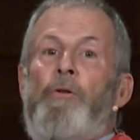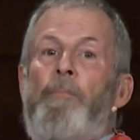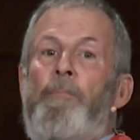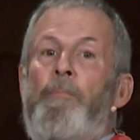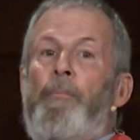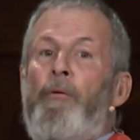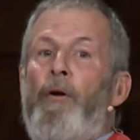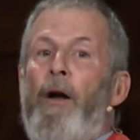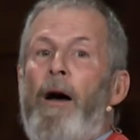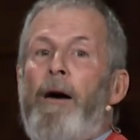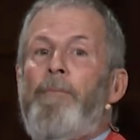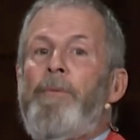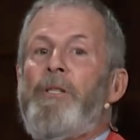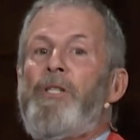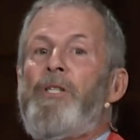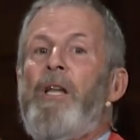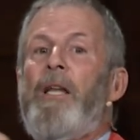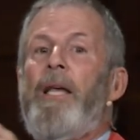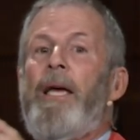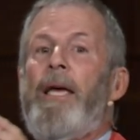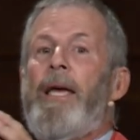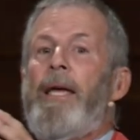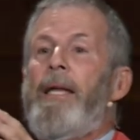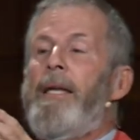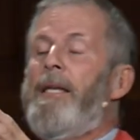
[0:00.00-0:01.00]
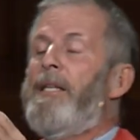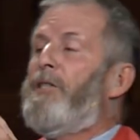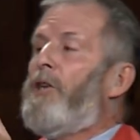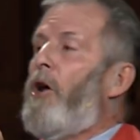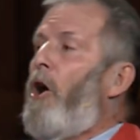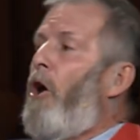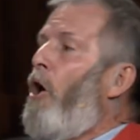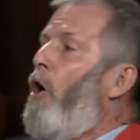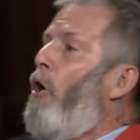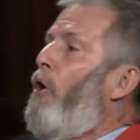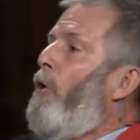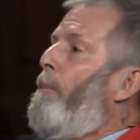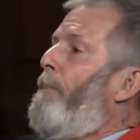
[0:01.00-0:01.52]
the promised land is a
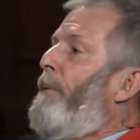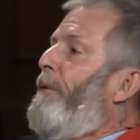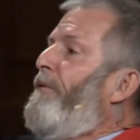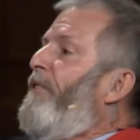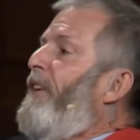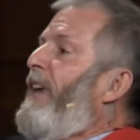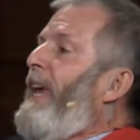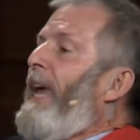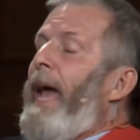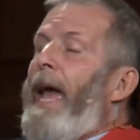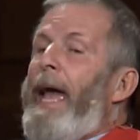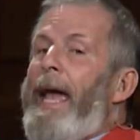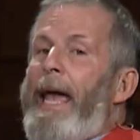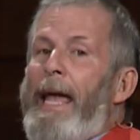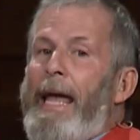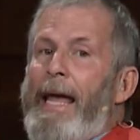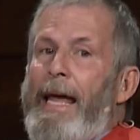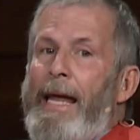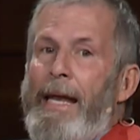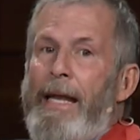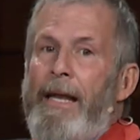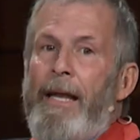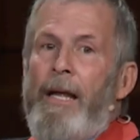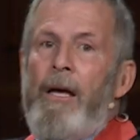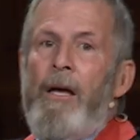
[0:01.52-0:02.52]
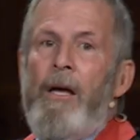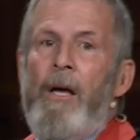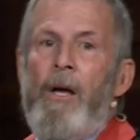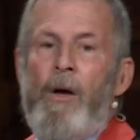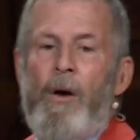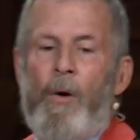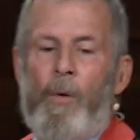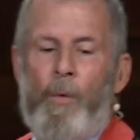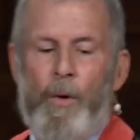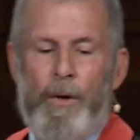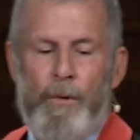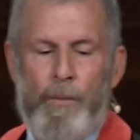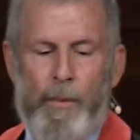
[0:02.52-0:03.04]
hope of gain
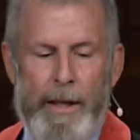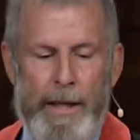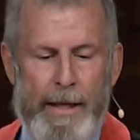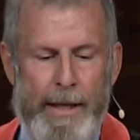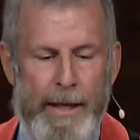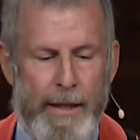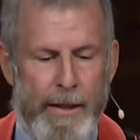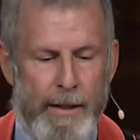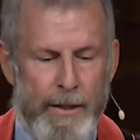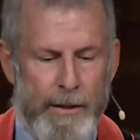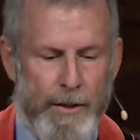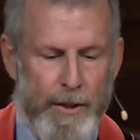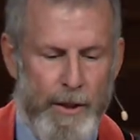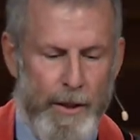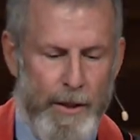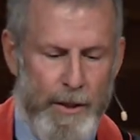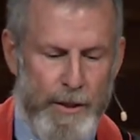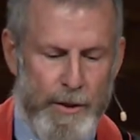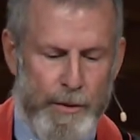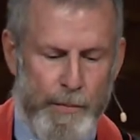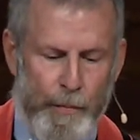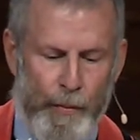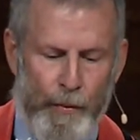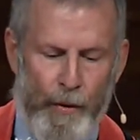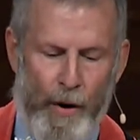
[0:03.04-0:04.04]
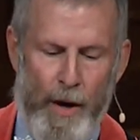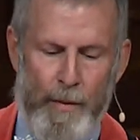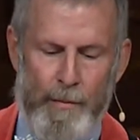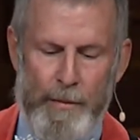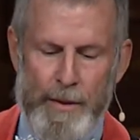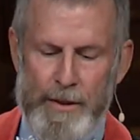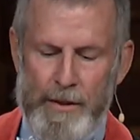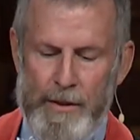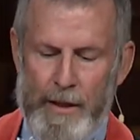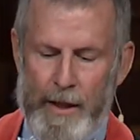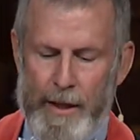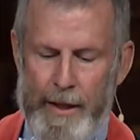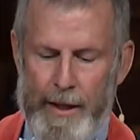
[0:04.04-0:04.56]
when we get to this
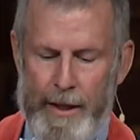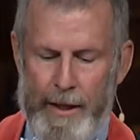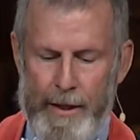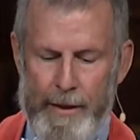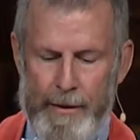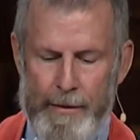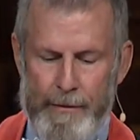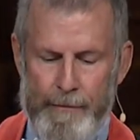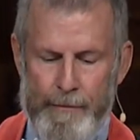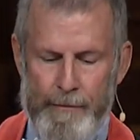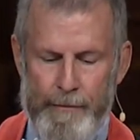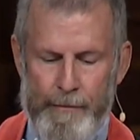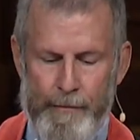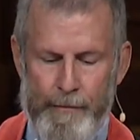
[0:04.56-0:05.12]
promised land.